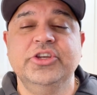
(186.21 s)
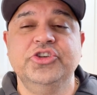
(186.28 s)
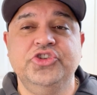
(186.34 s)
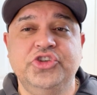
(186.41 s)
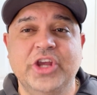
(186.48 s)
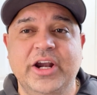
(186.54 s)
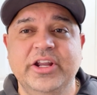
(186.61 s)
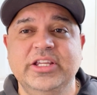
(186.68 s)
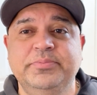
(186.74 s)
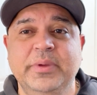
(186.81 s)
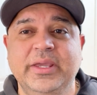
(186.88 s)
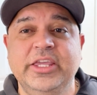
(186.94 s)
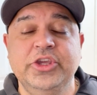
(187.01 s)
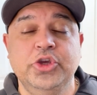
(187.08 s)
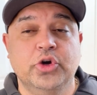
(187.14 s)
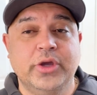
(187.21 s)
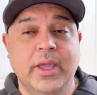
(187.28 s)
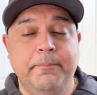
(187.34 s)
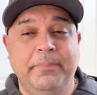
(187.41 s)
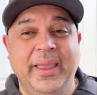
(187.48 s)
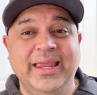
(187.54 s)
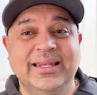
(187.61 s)
generally speaking, you'll
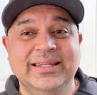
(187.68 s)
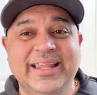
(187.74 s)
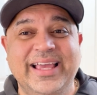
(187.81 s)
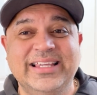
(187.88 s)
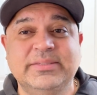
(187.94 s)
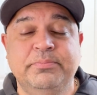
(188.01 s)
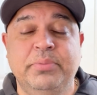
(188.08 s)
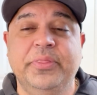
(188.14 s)
get paid less,